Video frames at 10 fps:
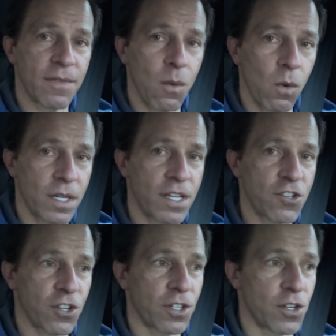that what it is
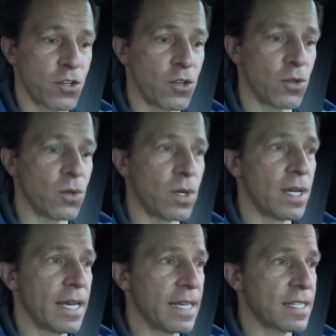you're going to do
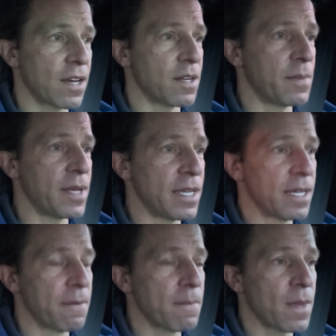is going to be,
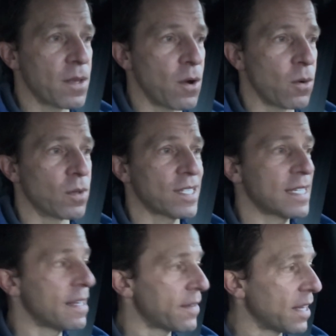
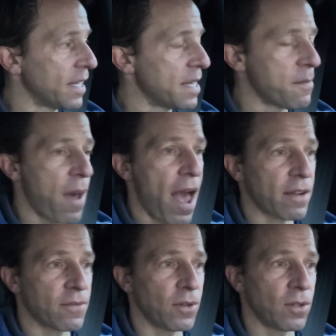significantly
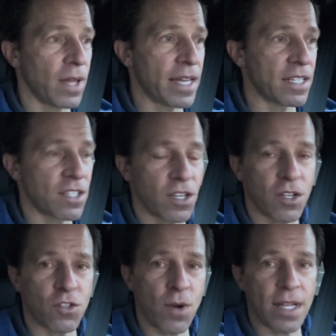impactful, and it's going
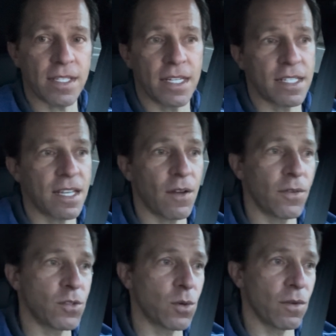to translate itself
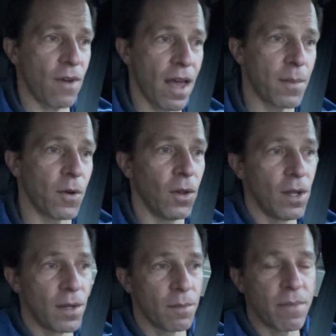into a viable
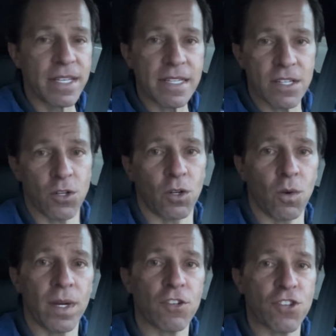business or
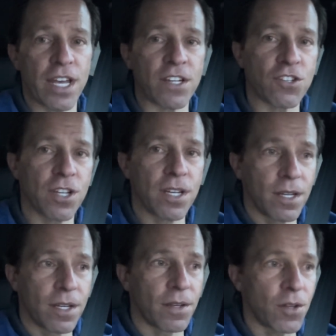career change,
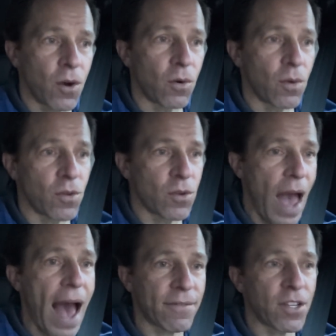you
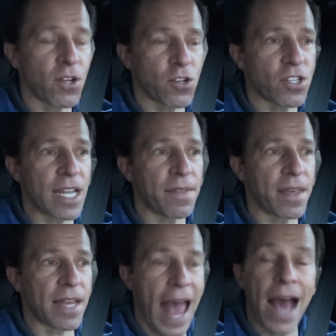have to understand
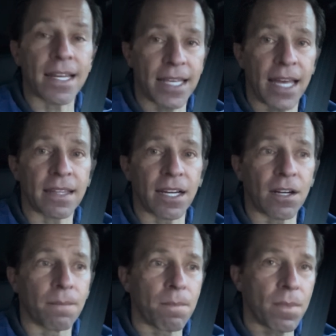then how to get
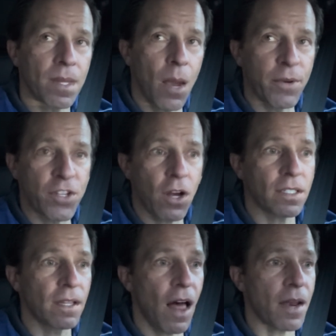there. And we
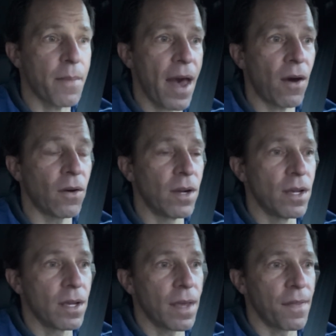talked a lot about
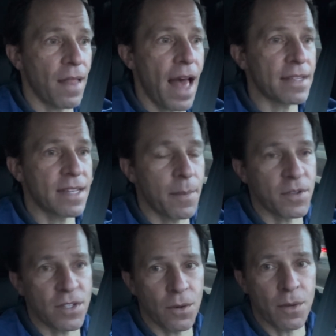in the last
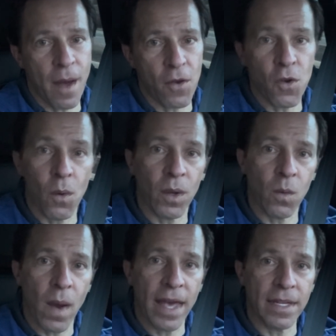episode about knowing
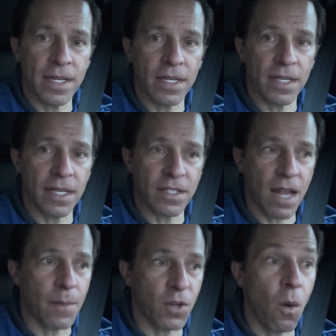when it's
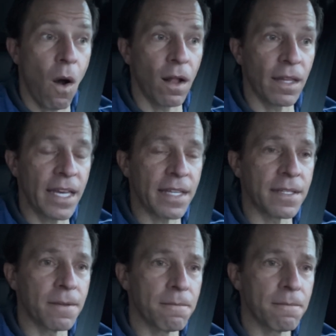time to go all in.